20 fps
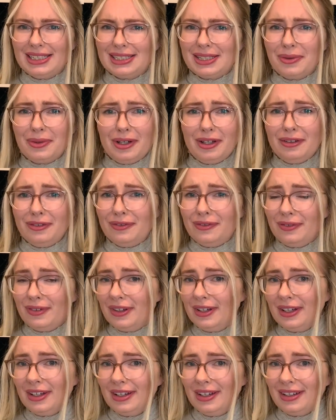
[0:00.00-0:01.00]
So if
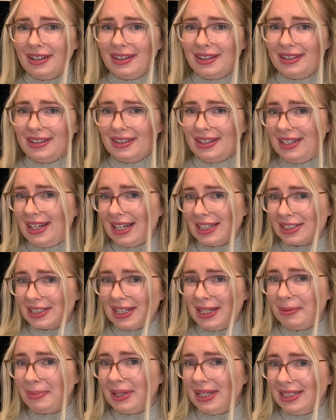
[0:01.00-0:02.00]
the next
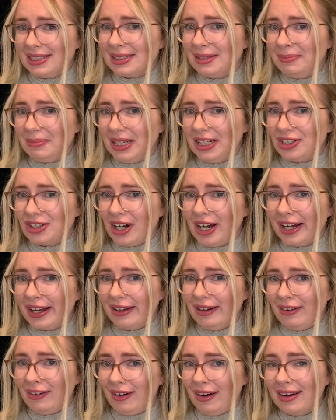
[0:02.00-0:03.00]
clip isn't me trying
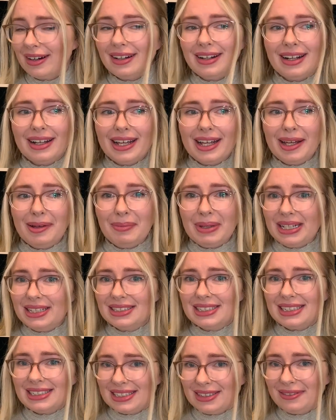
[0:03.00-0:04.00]
it on, it
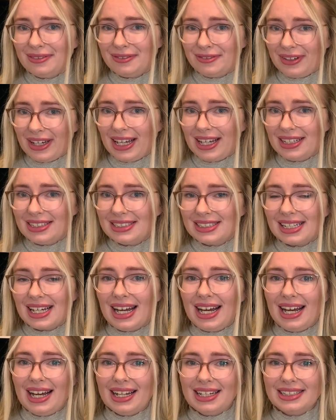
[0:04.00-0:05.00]
means it didn't fit,
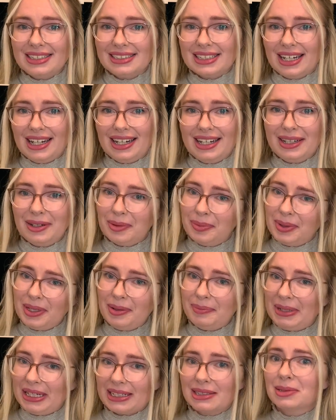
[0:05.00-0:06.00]
and it'll
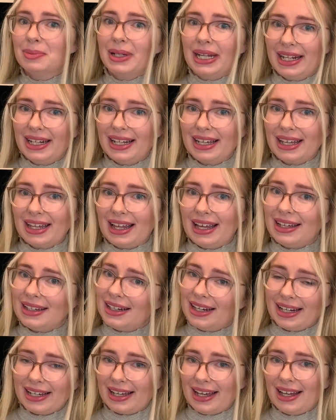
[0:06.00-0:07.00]
be me explaining that,
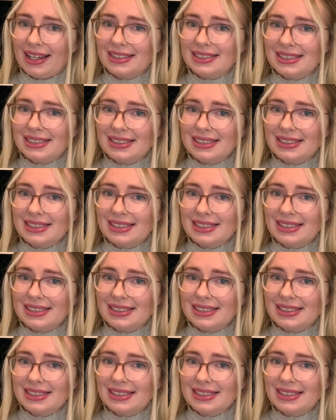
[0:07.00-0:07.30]
I guess.